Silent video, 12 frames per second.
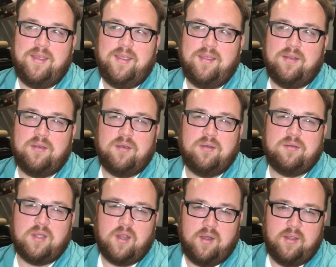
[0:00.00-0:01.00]
and
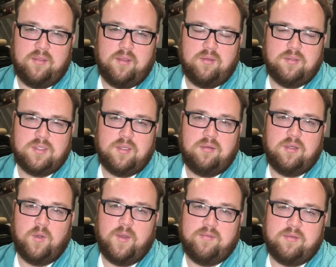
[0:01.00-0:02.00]
target those,
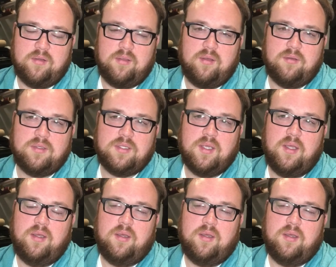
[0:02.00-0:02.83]
go after those,